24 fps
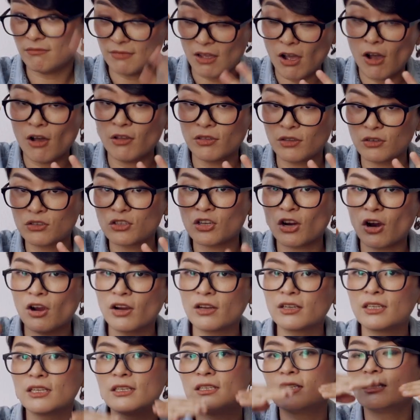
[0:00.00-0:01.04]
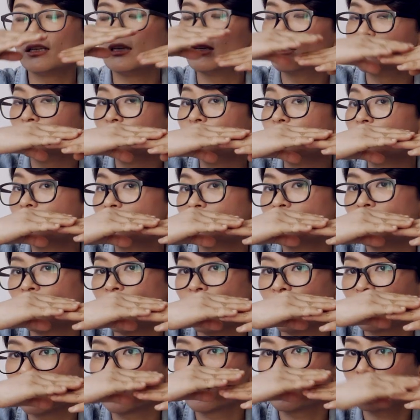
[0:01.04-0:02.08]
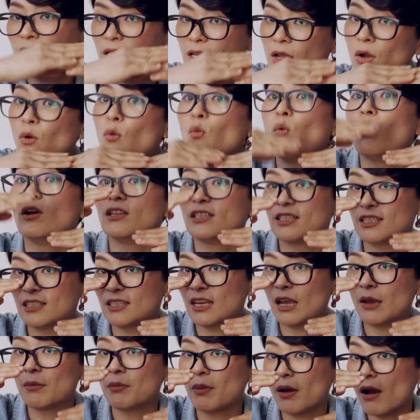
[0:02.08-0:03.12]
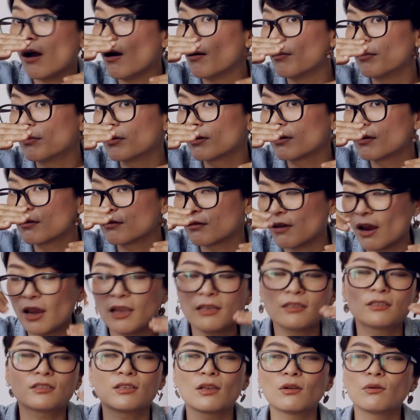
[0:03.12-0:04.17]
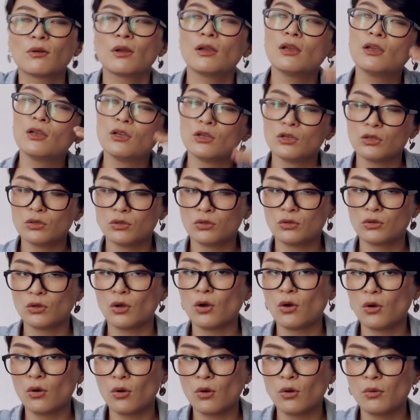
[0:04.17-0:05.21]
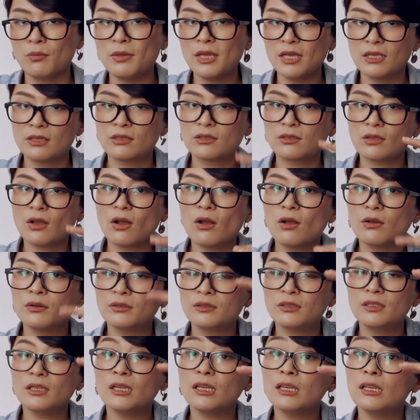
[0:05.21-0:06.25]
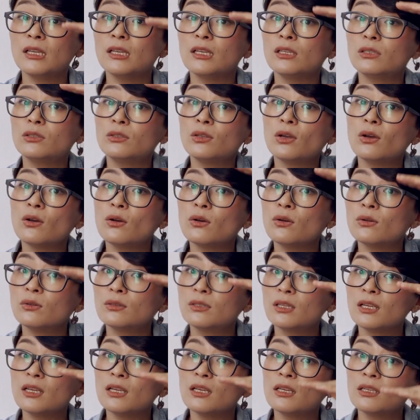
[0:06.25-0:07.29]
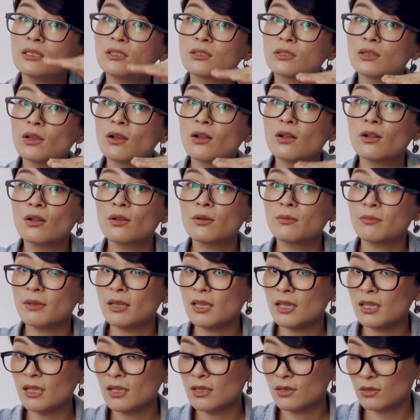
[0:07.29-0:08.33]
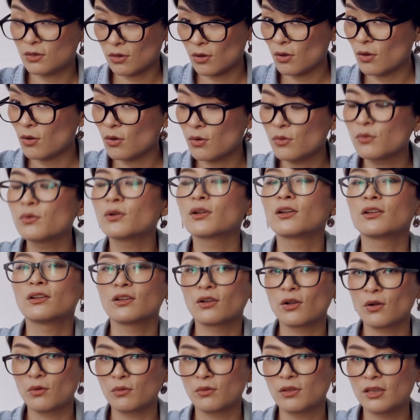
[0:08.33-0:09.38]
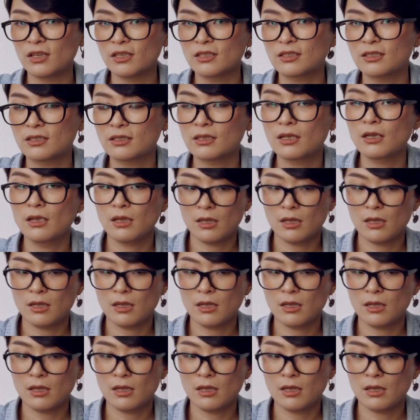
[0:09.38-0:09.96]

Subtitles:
on the chart it'll look like one step up, right? So do, mi, sol, ti, sol, mi, do. We're gonna go this.